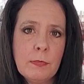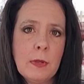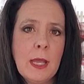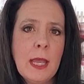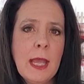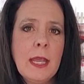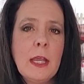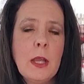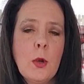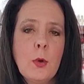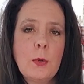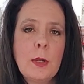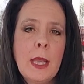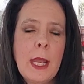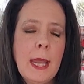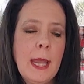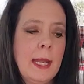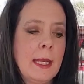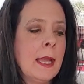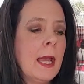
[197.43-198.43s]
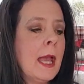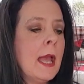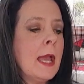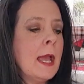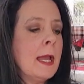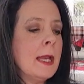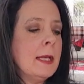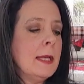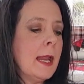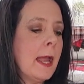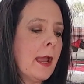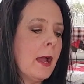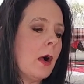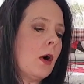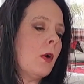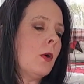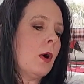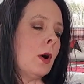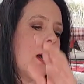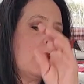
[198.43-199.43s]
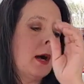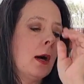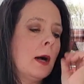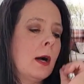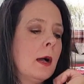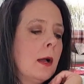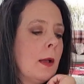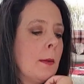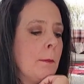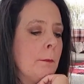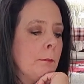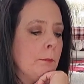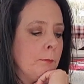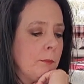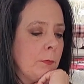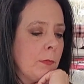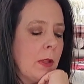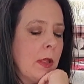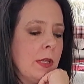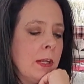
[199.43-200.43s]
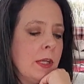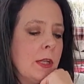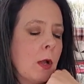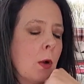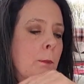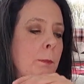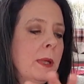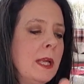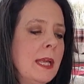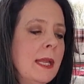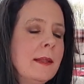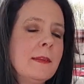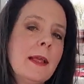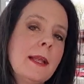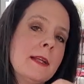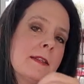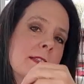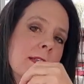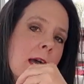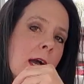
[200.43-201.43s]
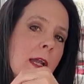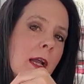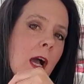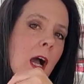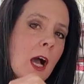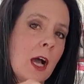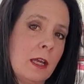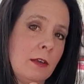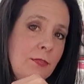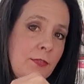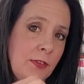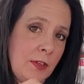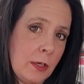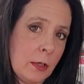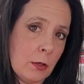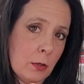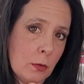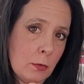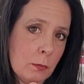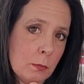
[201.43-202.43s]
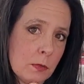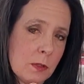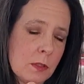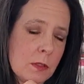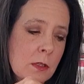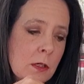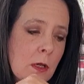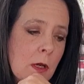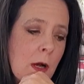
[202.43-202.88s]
A-okay. Now, being that it's got high fumes,